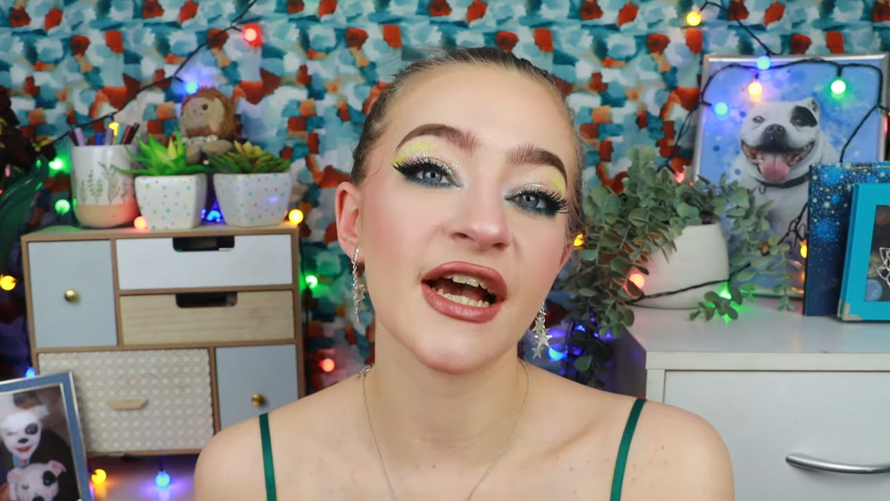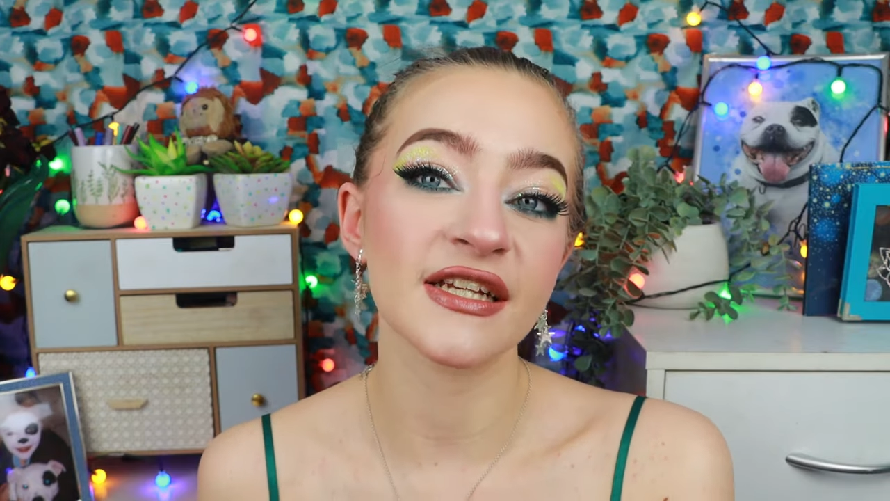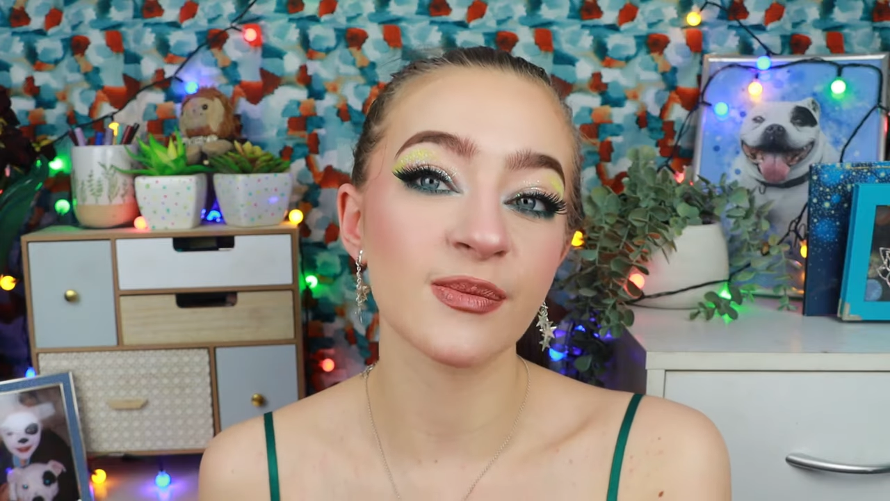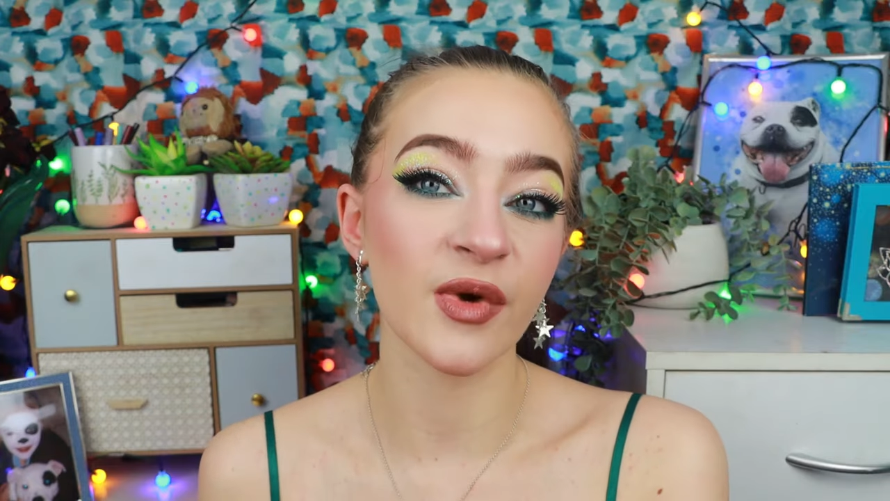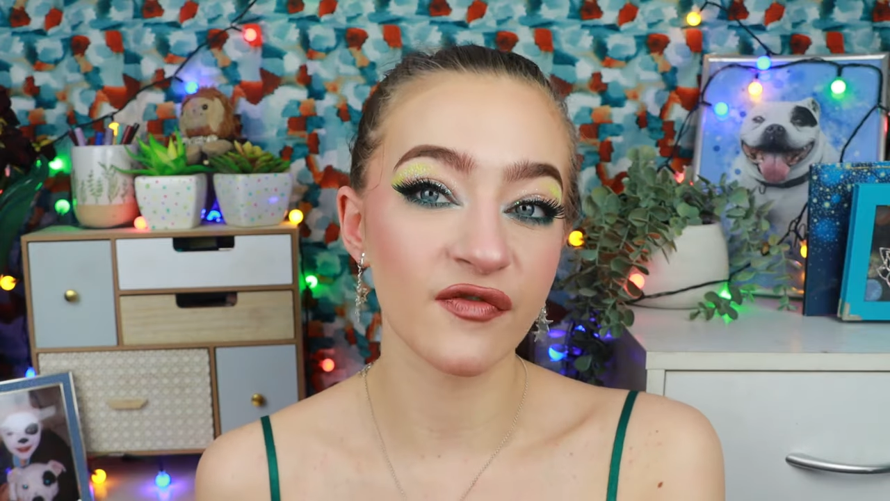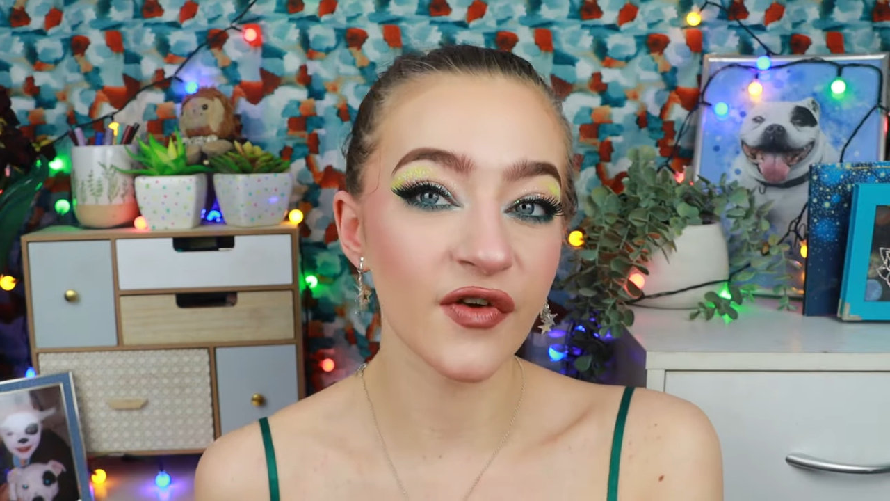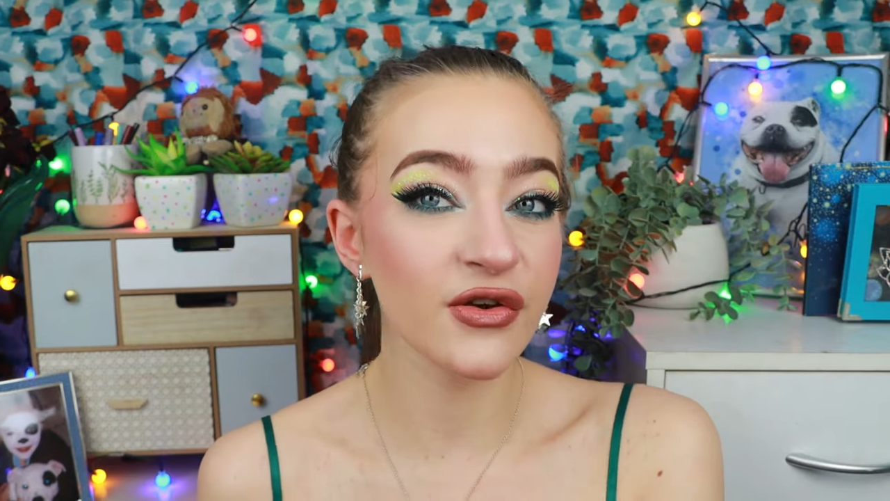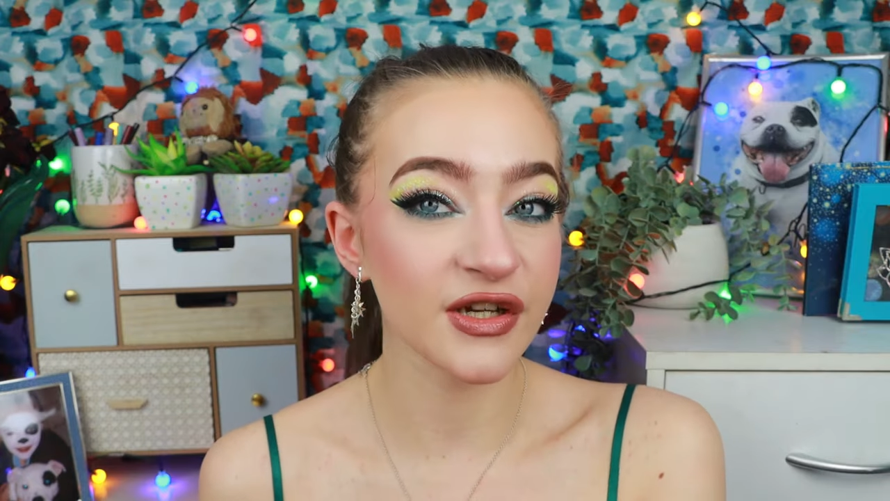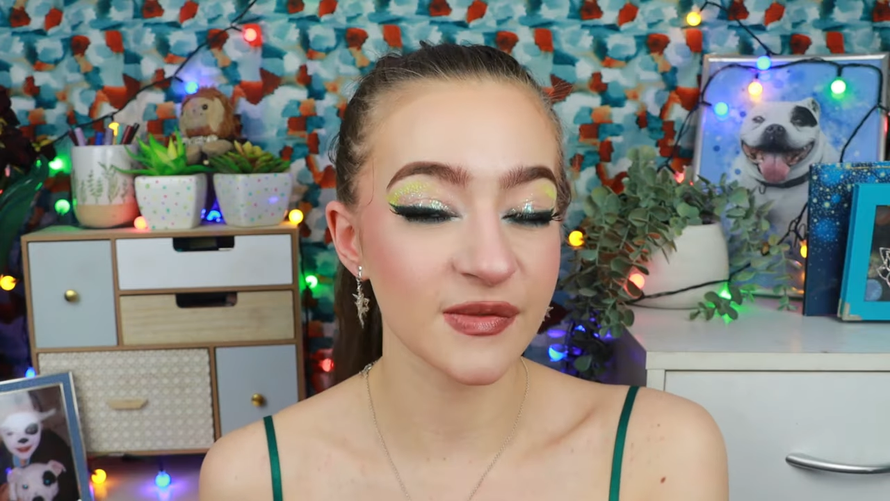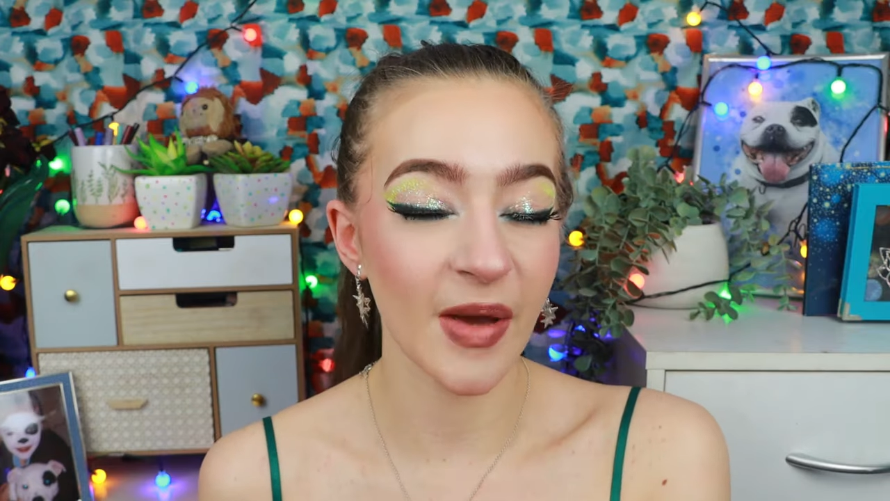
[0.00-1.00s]
as my
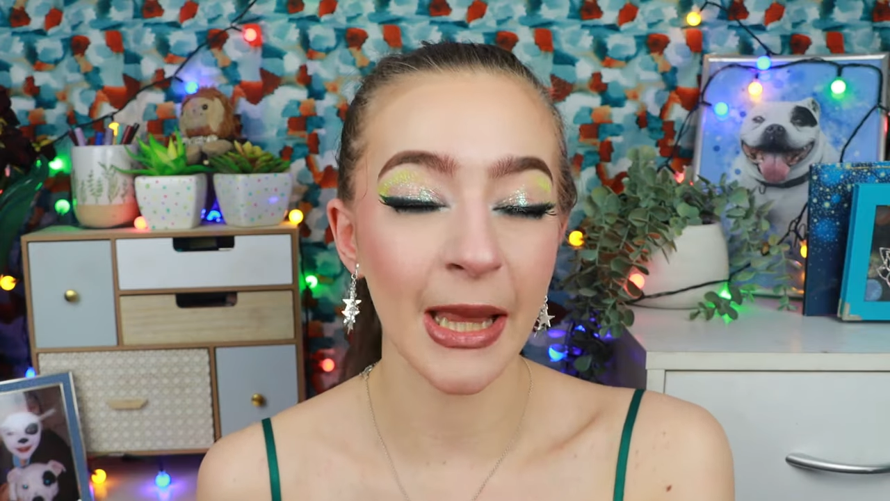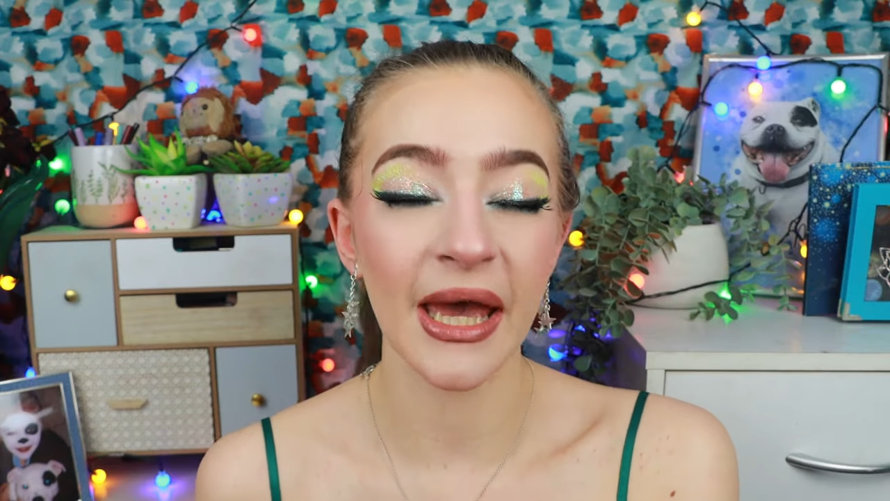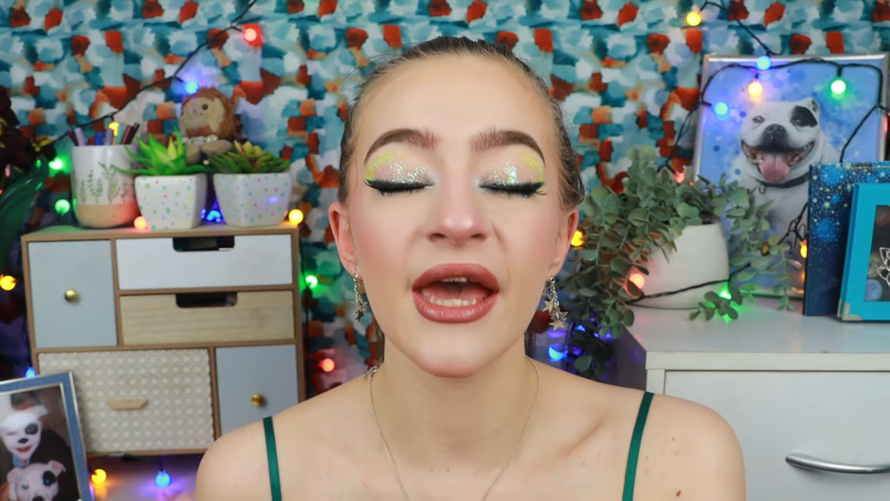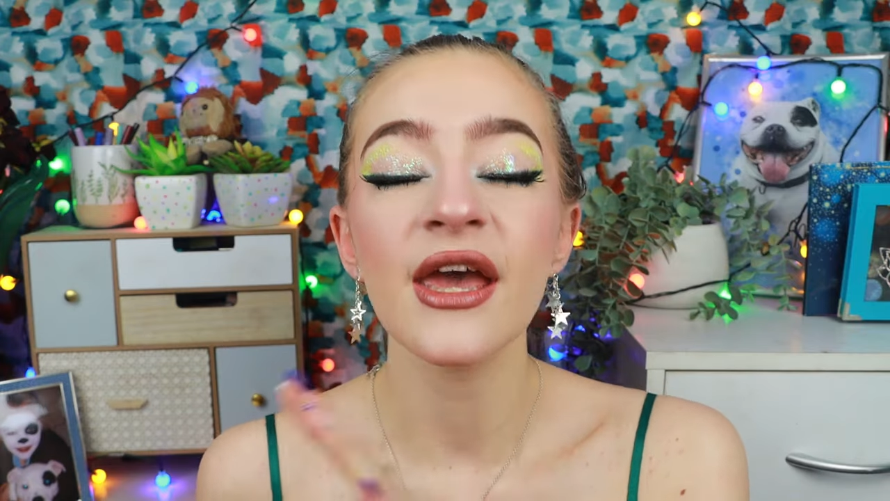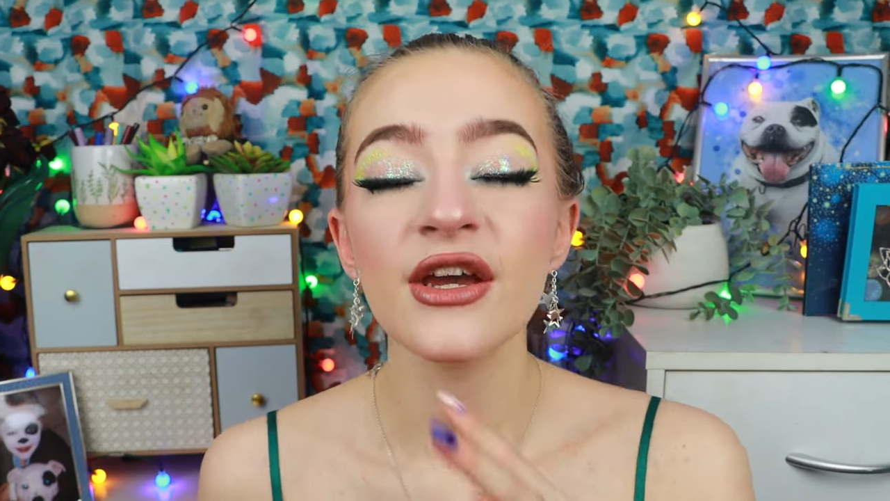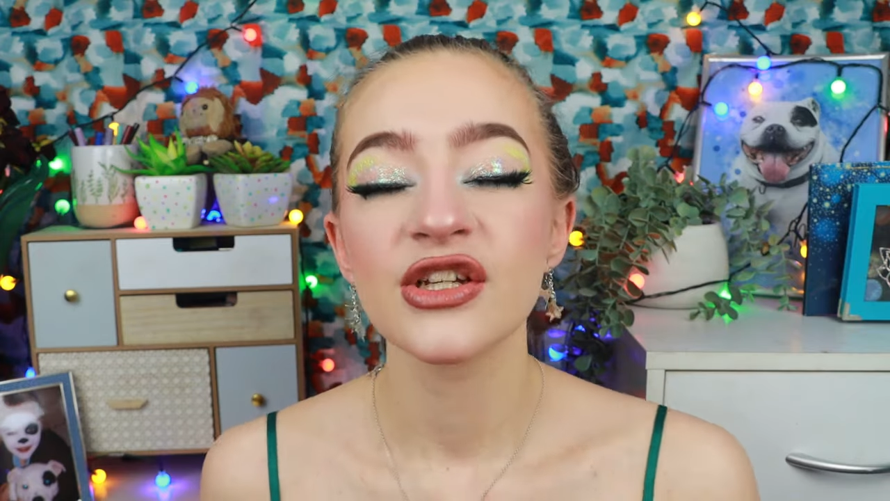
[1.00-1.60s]
focus palette